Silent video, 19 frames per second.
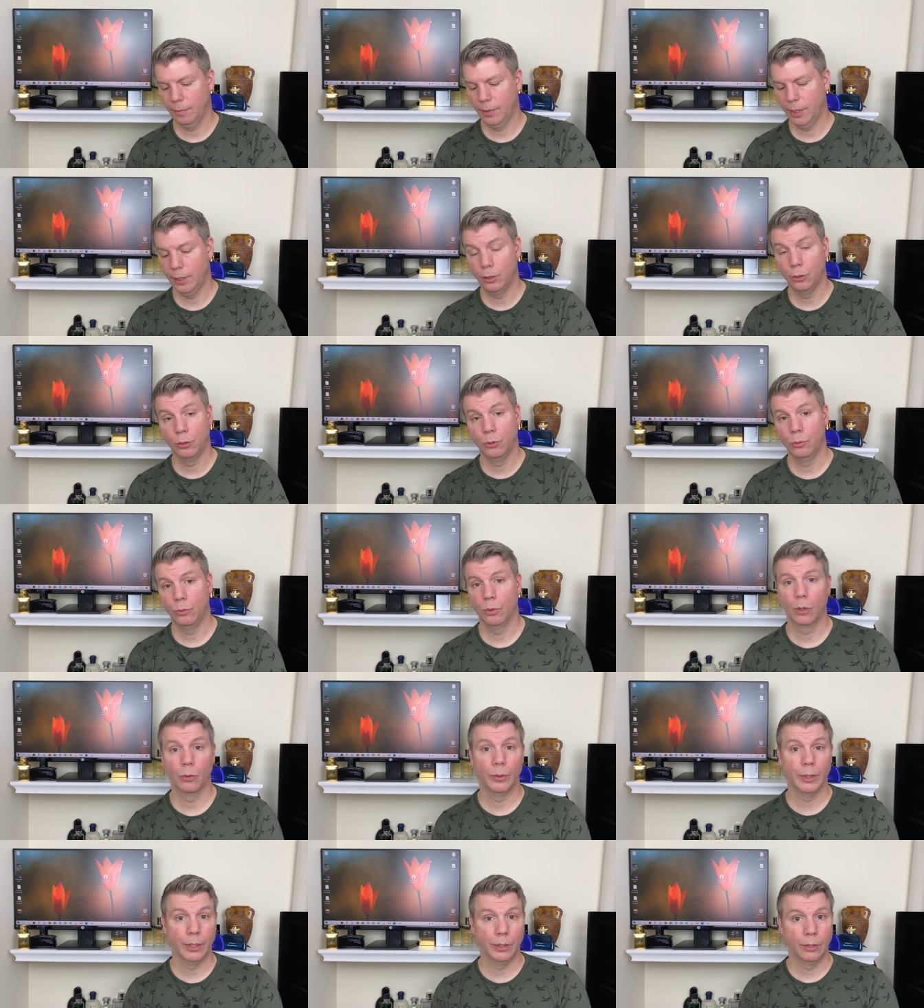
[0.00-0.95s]
They do
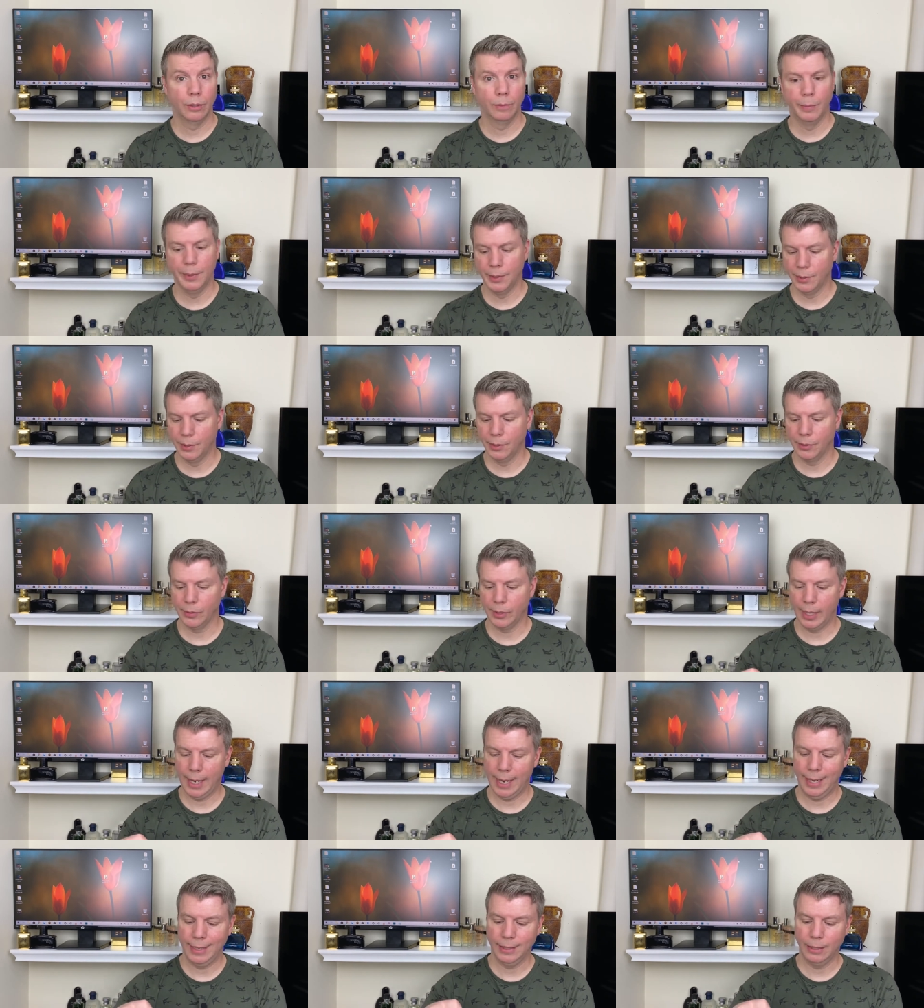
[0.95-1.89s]
a really good business
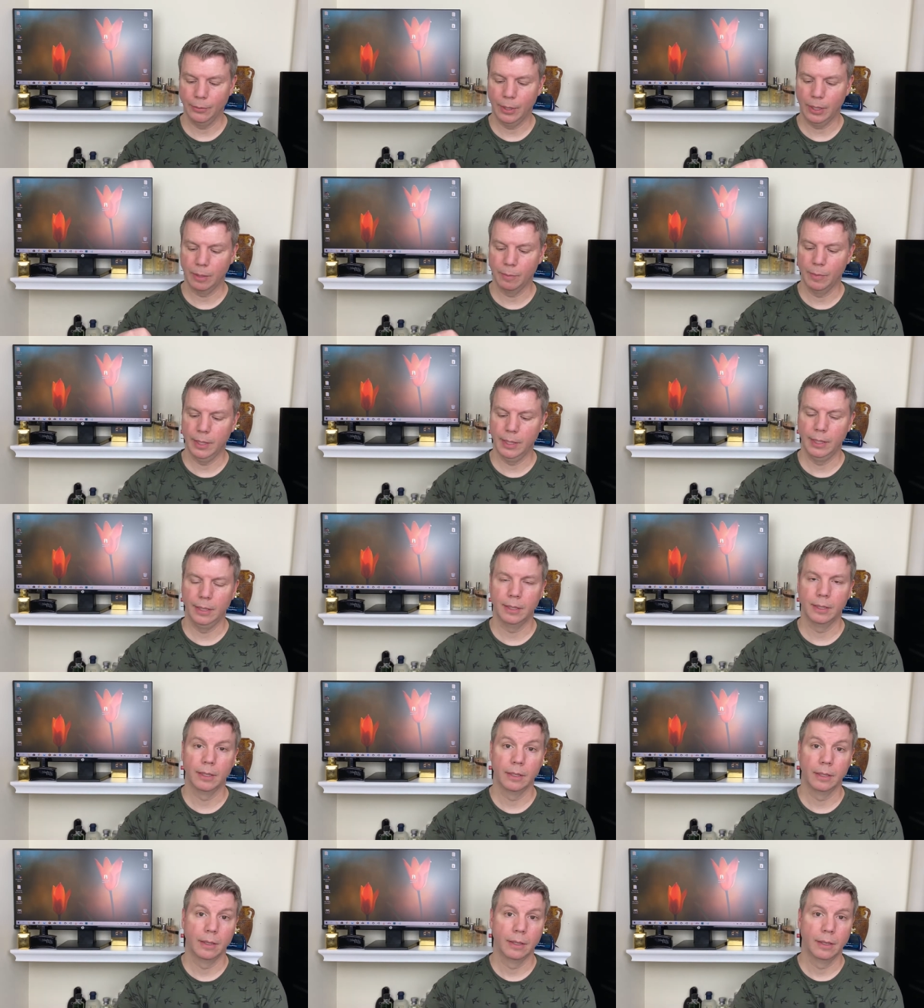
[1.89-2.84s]
and I highly
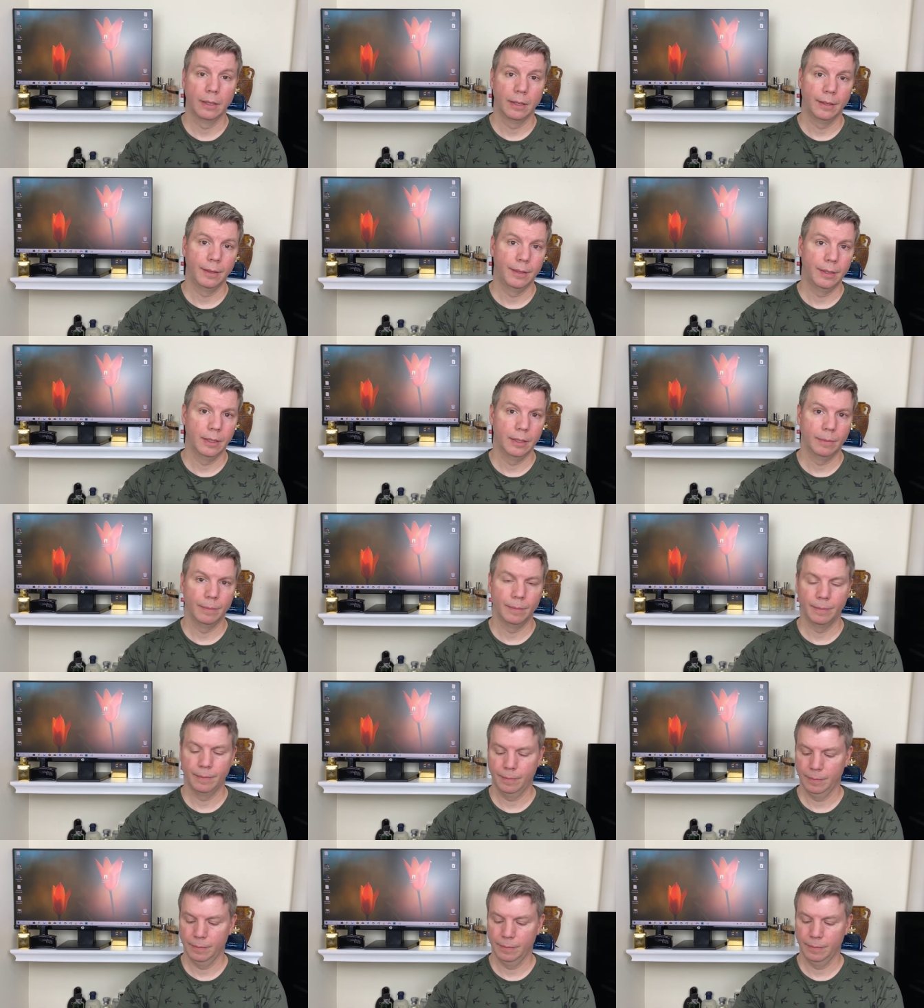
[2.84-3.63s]
recommend them